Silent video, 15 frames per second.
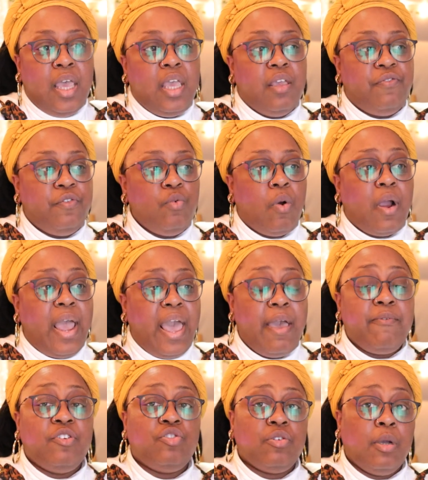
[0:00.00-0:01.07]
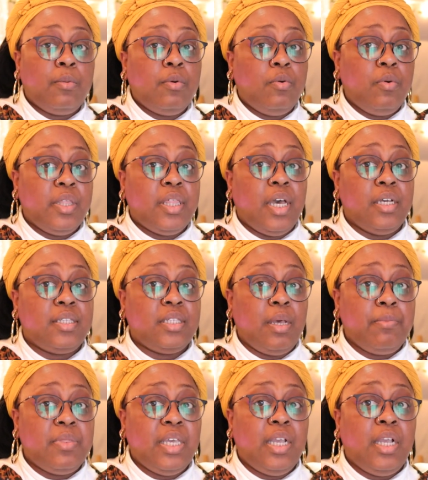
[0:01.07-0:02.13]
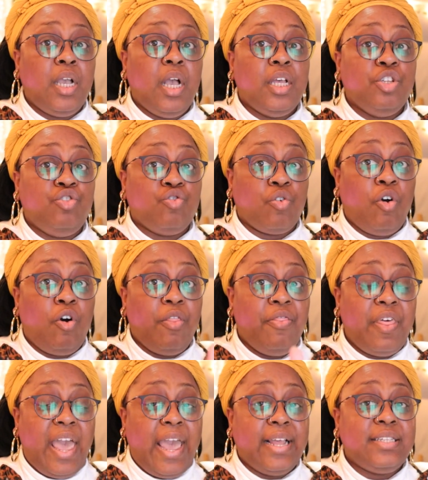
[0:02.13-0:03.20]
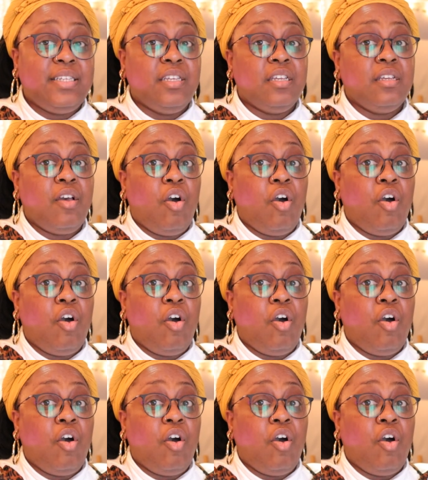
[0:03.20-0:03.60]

If you are having trouble with something, draw that